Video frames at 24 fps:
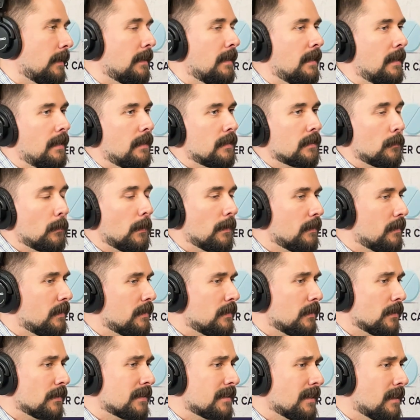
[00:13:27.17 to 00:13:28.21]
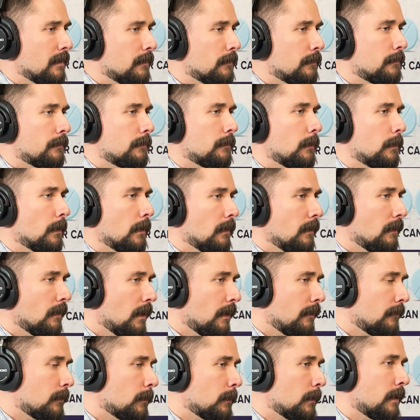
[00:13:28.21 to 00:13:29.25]
Yeah. So whether it's yourself or a
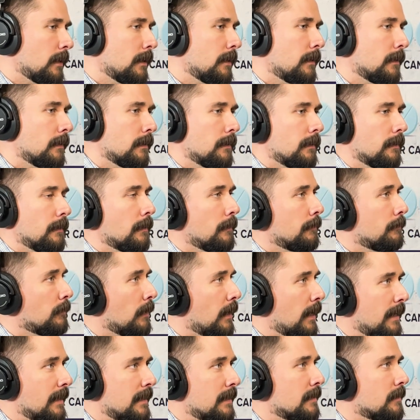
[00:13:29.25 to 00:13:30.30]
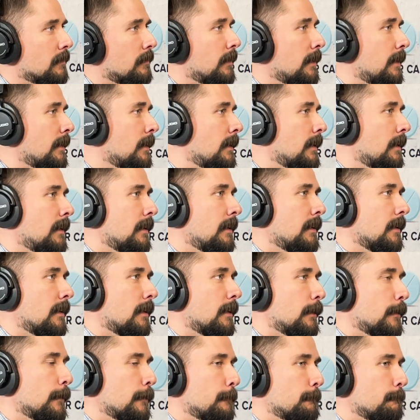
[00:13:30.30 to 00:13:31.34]
loved one or a friend, right?
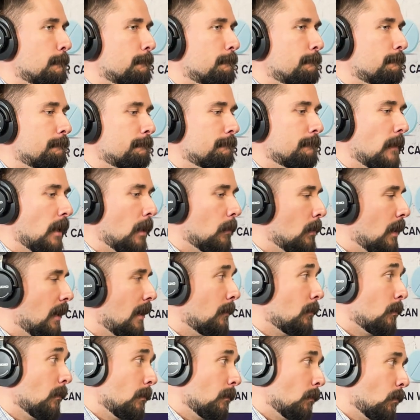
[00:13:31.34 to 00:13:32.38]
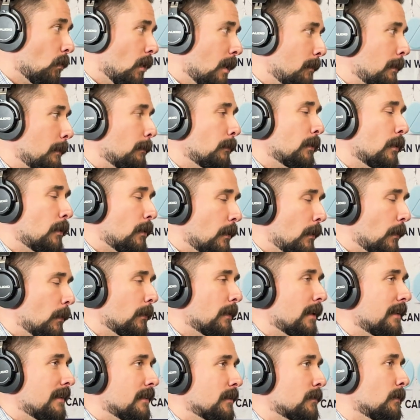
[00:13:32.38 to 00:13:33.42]
I want people to know
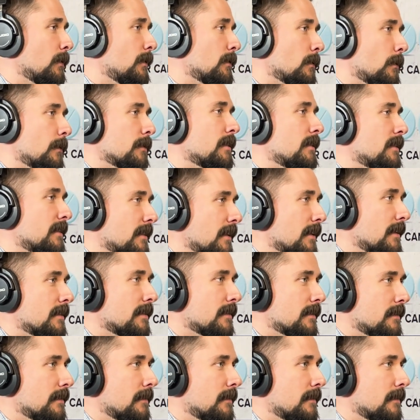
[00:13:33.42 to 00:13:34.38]
that this resource exists.